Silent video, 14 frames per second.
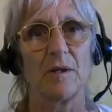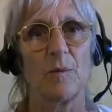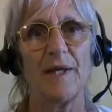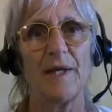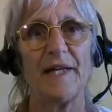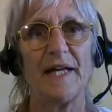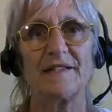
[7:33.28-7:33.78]

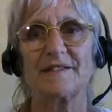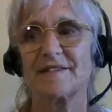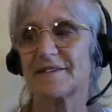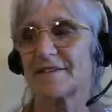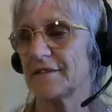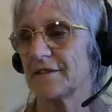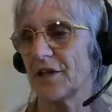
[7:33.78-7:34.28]
When
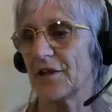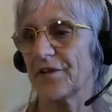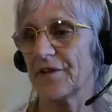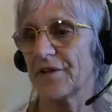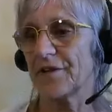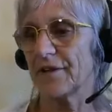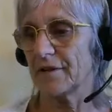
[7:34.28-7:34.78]
that's not
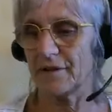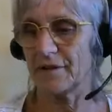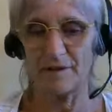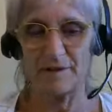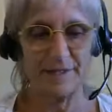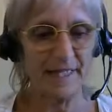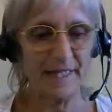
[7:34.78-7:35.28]

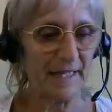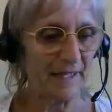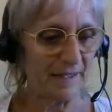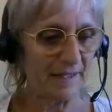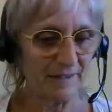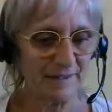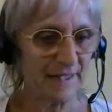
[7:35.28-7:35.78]

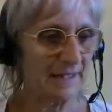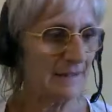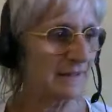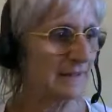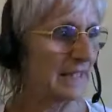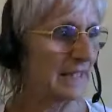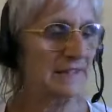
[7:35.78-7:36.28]
there,
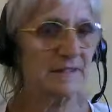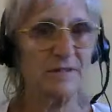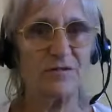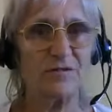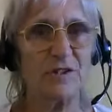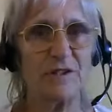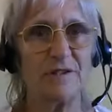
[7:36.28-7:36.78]
then there's,
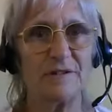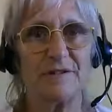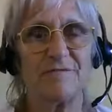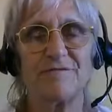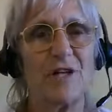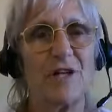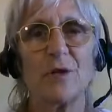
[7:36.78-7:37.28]

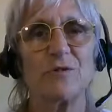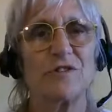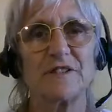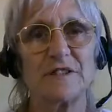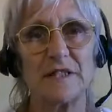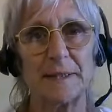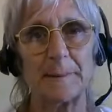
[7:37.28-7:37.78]
rose
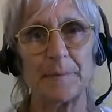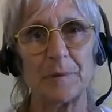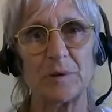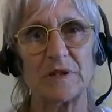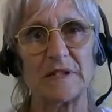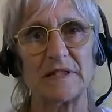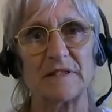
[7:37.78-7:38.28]
is not
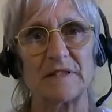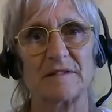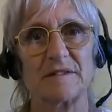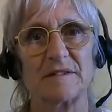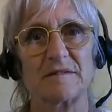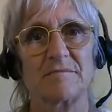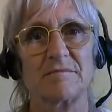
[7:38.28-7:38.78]
important.
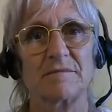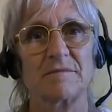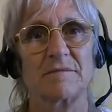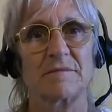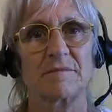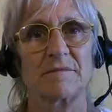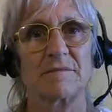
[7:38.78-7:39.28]

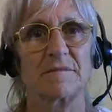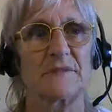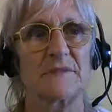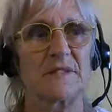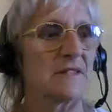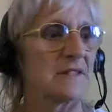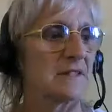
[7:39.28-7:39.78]

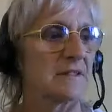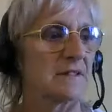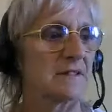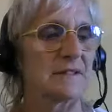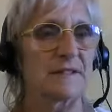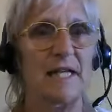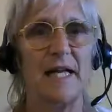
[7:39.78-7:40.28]
It's
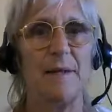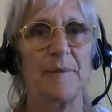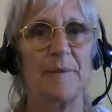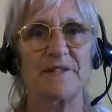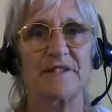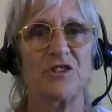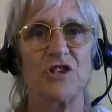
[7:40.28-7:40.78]
same
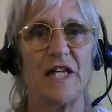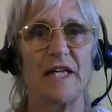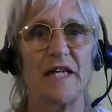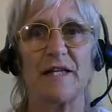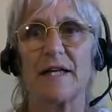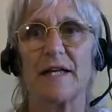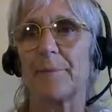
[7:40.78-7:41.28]
as a
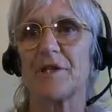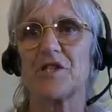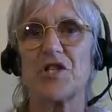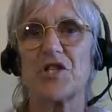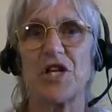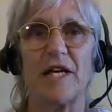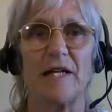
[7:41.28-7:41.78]
chair. There can be a
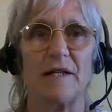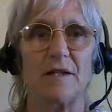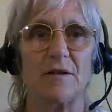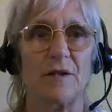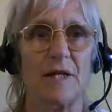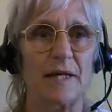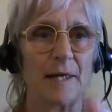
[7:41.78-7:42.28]
chair
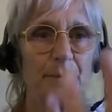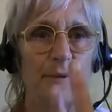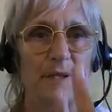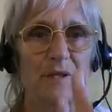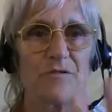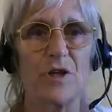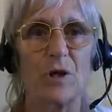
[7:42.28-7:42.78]
or there can
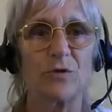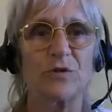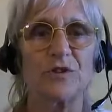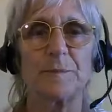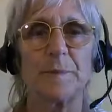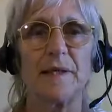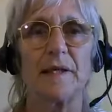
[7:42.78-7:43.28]
be a rose
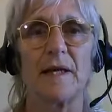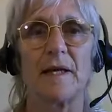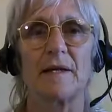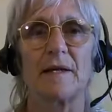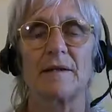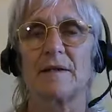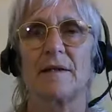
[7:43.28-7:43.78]

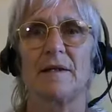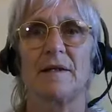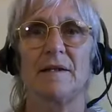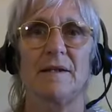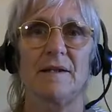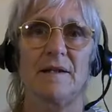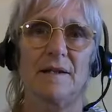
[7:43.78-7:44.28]
speaking.
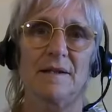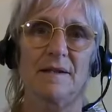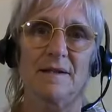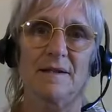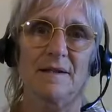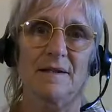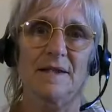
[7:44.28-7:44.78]

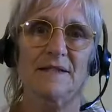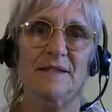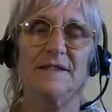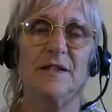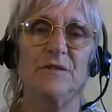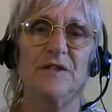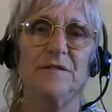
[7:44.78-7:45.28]
There's
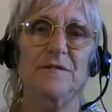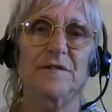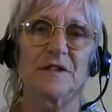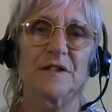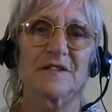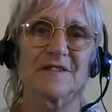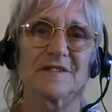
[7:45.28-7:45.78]
no
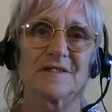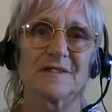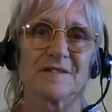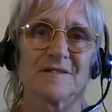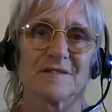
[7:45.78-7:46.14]
difference.